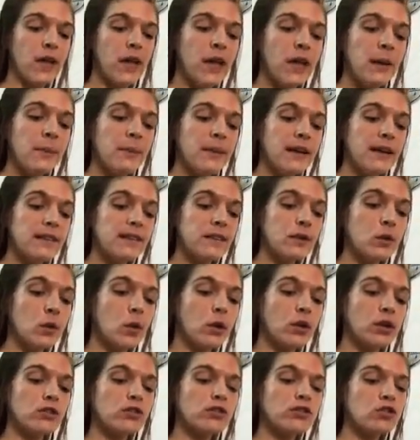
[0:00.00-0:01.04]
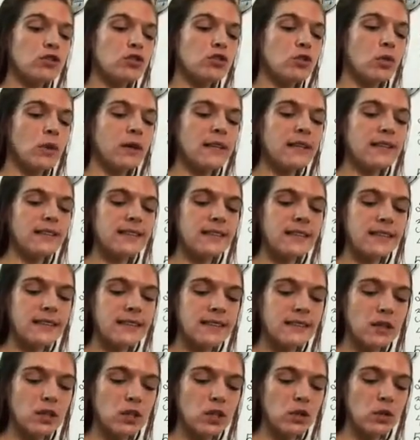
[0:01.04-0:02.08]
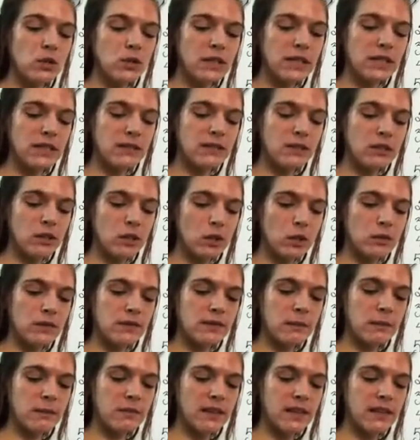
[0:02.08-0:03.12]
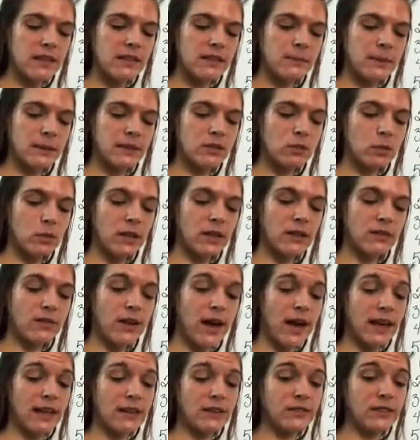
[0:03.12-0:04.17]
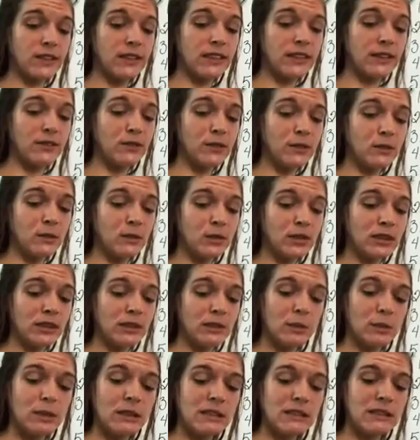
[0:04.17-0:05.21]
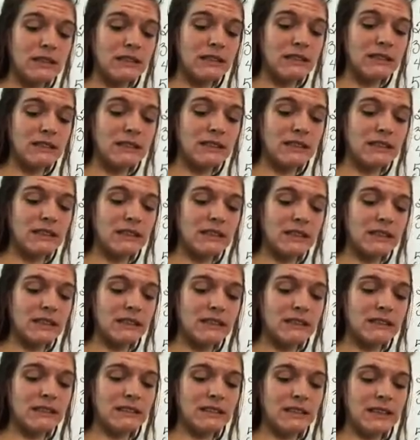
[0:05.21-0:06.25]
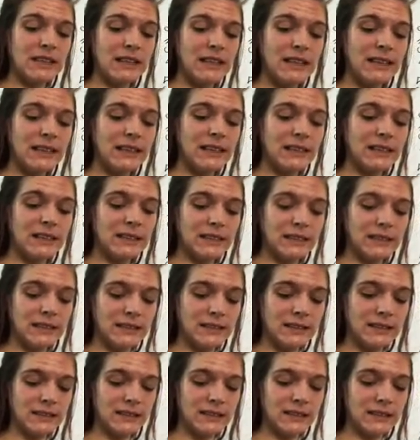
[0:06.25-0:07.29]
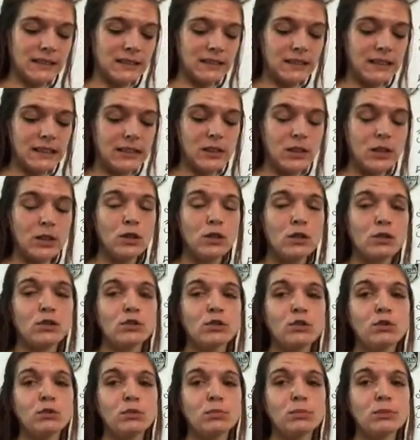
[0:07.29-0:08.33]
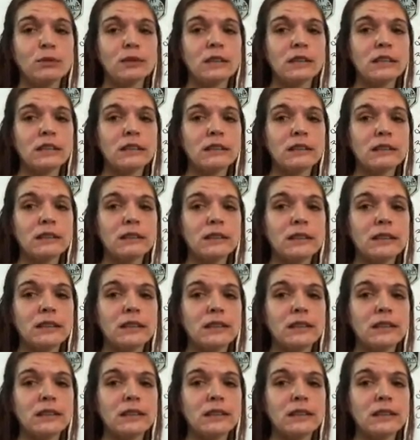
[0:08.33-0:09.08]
Because in order to do 26, you need to know some things about 25. And if you look at 26, it's like super easy.